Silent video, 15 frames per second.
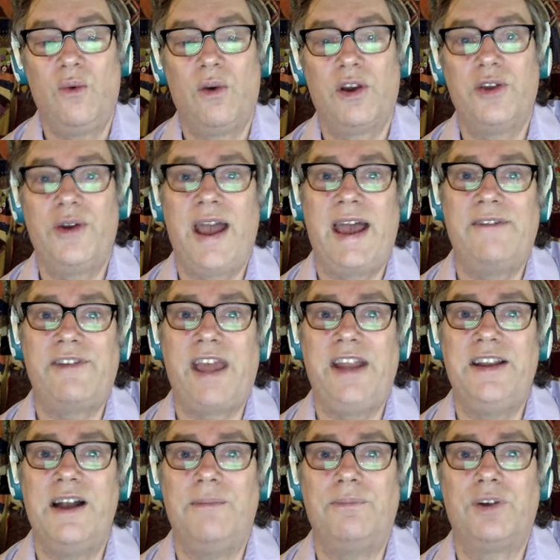where you have
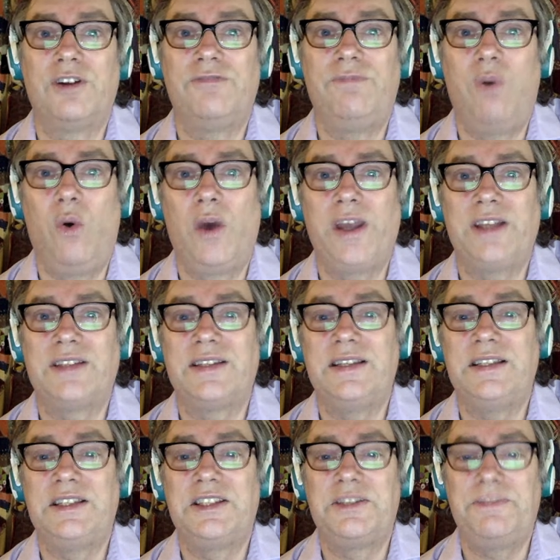a number of points
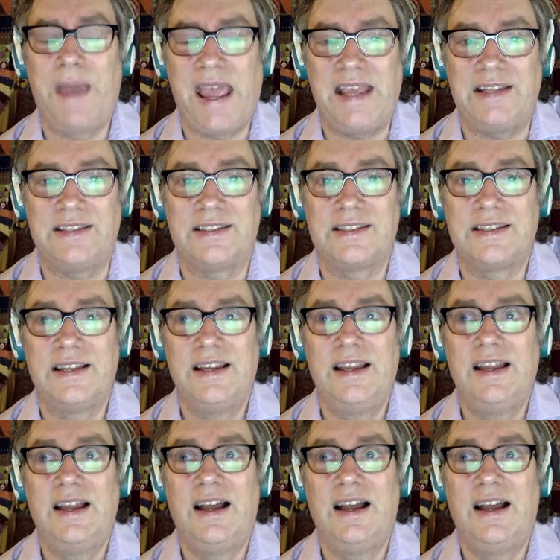in space